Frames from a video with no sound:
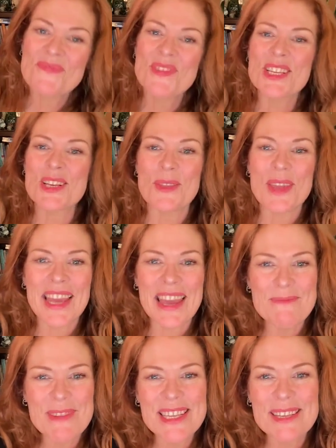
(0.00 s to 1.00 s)
So they
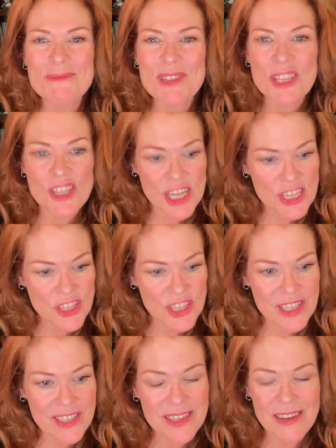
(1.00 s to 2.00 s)
gave me some suggestions